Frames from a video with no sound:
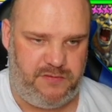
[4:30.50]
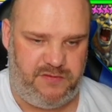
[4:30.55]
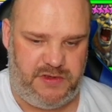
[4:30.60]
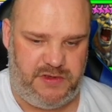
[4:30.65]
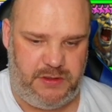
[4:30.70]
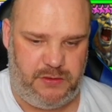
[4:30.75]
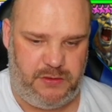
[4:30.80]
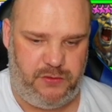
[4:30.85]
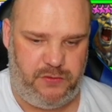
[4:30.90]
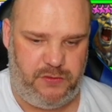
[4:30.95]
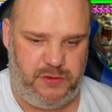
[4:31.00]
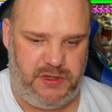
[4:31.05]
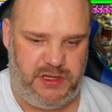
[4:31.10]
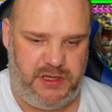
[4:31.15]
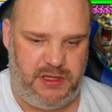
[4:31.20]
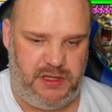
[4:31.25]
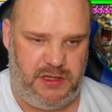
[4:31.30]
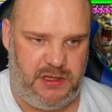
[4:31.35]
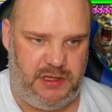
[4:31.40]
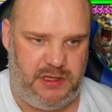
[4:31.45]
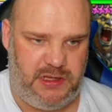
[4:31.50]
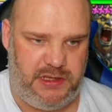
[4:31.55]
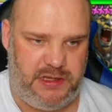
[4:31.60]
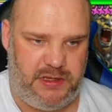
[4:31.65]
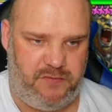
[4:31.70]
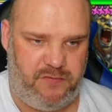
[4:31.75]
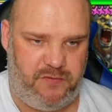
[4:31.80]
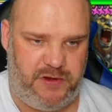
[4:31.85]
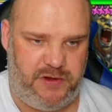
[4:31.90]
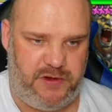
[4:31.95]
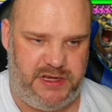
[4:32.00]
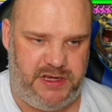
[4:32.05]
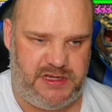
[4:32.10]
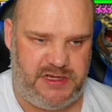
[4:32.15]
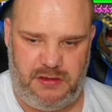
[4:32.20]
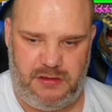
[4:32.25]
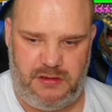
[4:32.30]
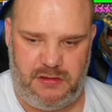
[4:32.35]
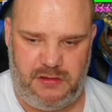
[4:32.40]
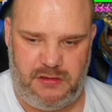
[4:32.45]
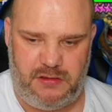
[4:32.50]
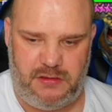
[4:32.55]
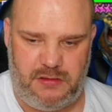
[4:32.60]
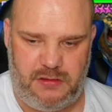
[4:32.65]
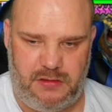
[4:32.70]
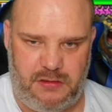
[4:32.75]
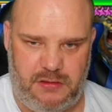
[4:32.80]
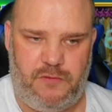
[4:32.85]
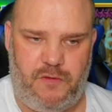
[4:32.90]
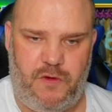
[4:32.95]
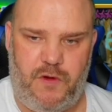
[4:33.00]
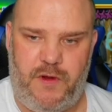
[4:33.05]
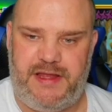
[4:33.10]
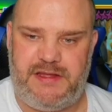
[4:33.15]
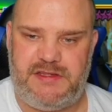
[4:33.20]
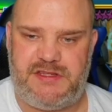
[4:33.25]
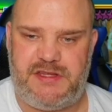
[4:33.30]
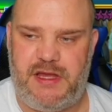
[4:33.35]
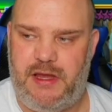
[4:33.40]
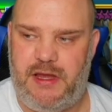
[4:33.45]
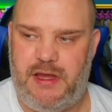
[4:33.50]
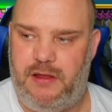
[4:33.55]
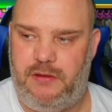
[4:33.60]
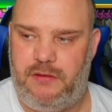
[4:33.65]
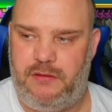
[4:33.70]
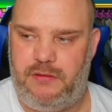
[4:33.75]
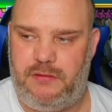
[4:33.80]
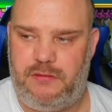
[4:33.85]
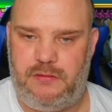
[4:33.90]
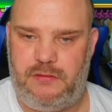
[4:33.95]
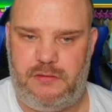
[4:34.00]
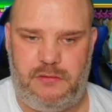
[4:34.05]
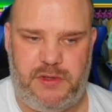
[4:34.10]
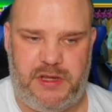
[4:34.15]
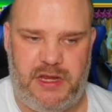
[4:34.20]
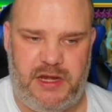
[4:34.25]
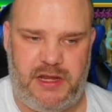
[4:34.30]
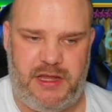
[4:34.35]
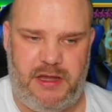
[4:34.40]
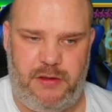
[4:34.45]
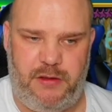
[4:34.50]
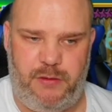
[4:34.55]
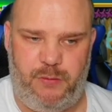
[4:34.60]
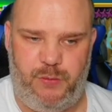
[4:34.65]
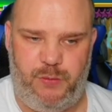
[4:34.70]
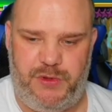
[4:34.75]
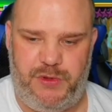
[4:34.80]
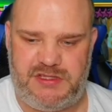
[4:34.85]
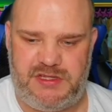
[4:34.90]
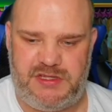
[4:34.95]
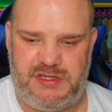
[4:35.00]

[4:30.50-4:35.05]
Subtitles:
Valkyrie and Razin. Right, so we're going to go in with this